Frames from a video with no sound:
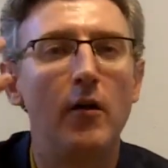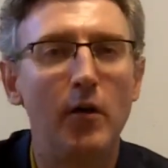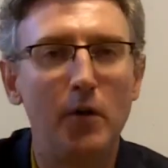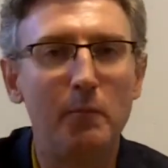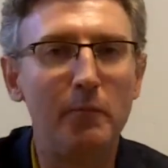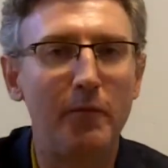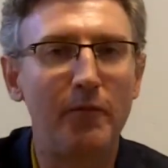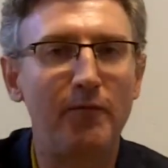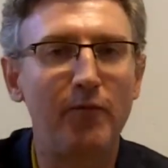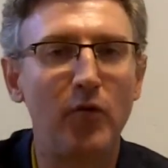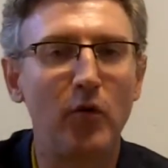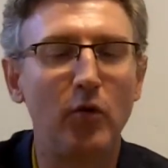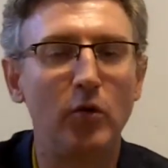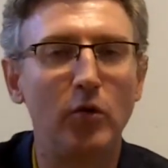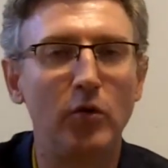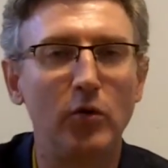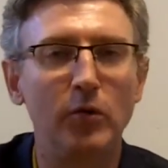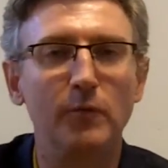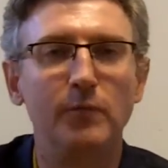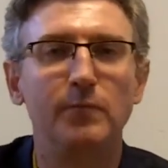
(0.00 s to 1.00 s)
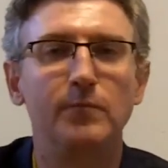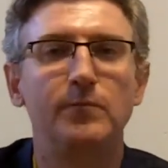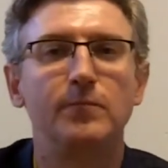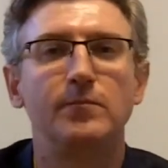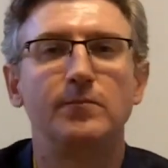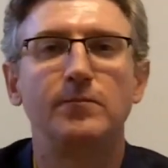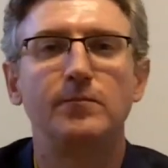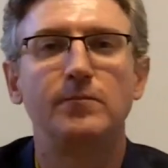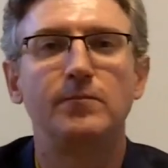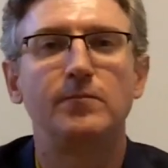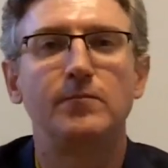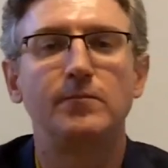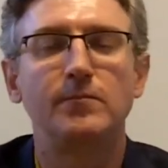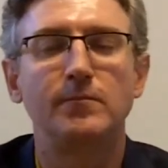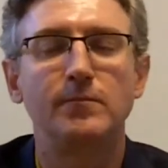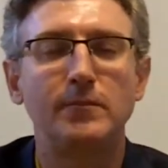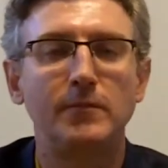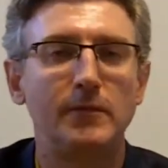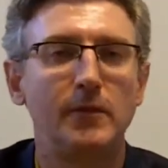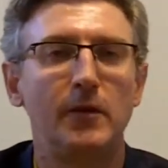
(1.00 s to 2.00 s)
Number four,
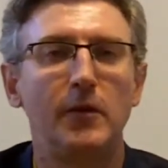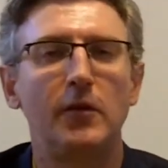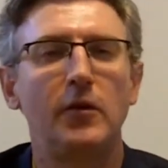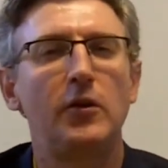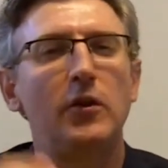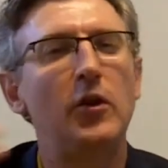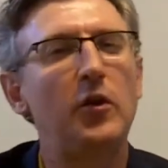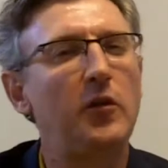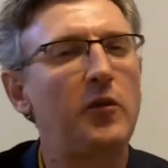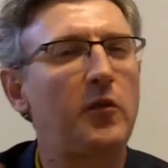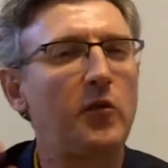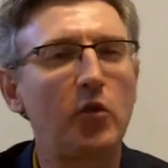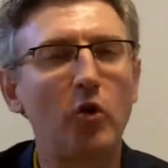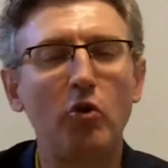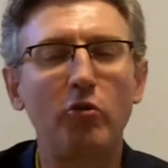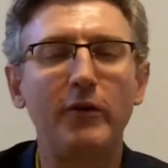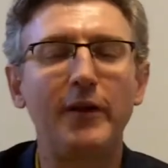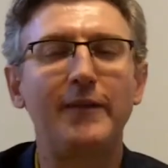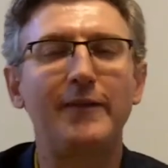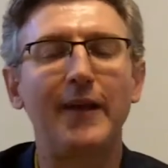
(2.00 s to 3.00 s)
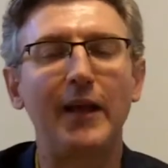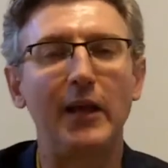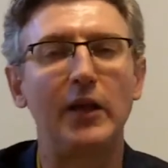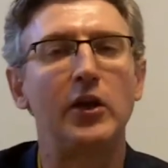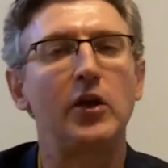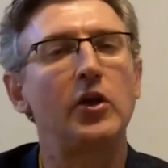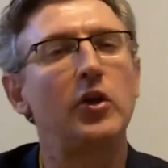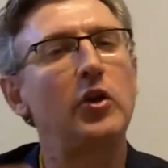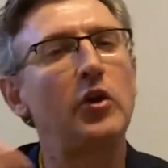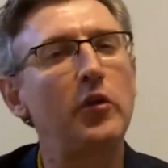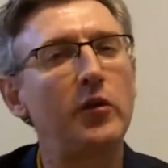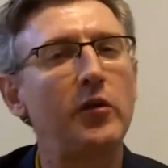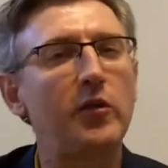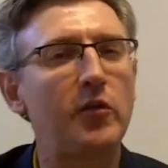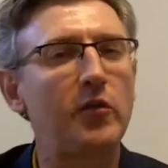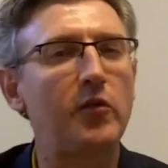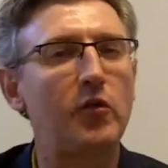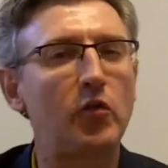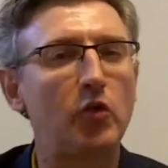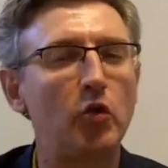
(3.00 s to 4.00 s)
use storytelling. Use
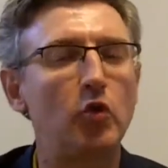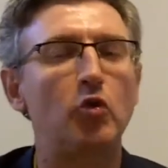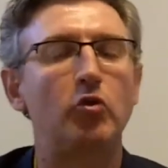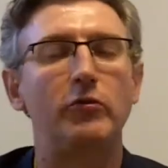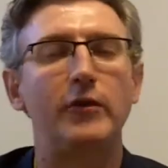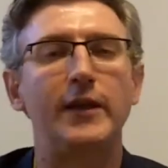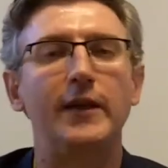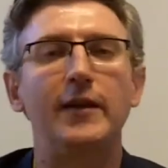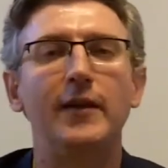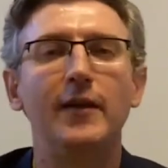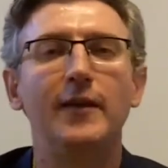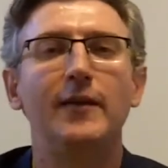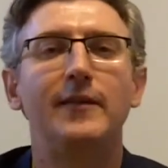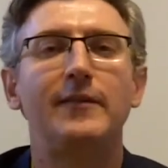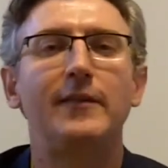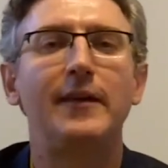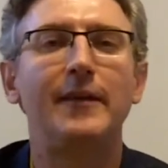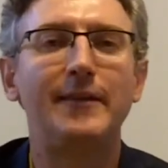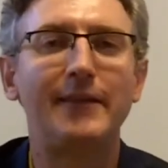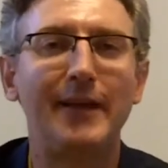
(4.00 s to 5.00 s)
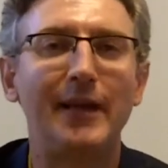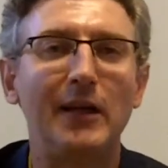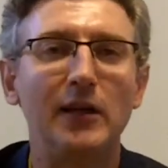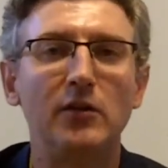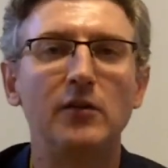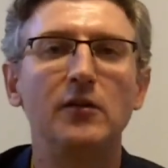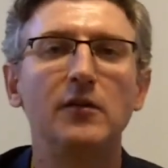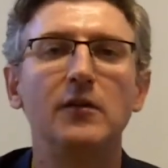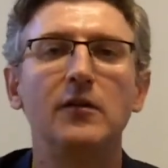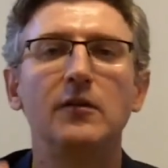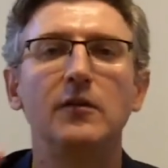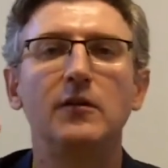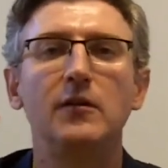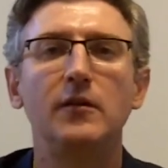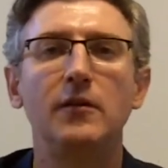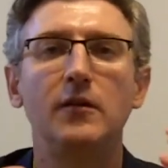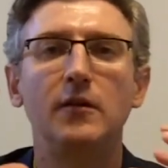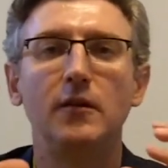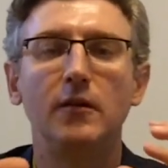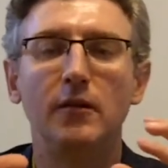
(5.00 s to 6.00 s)
a story to tell
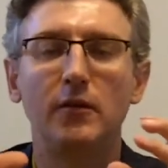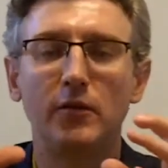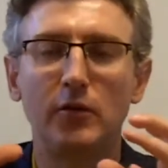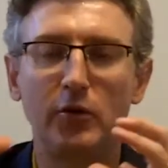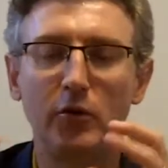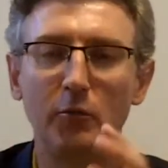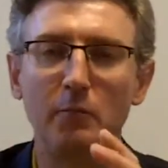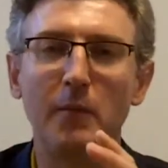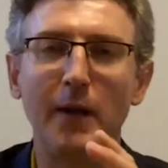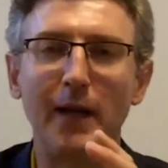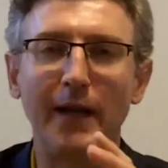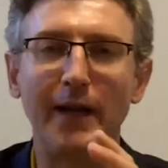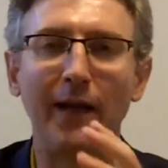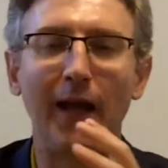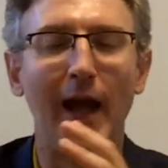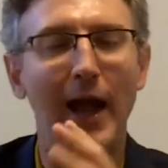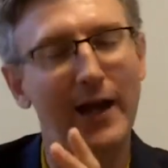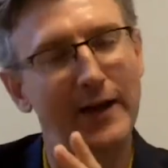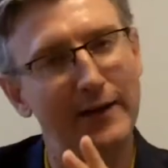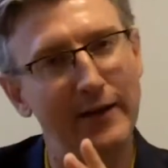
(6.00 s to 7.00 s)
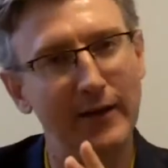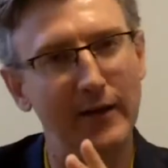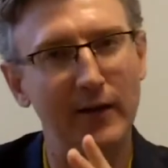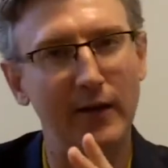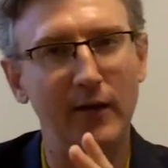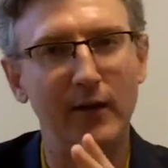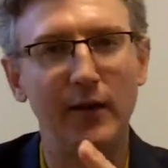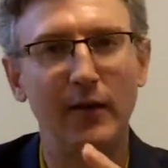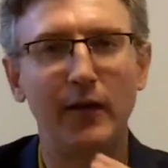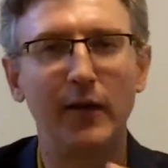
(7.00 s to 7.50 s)
your main idea.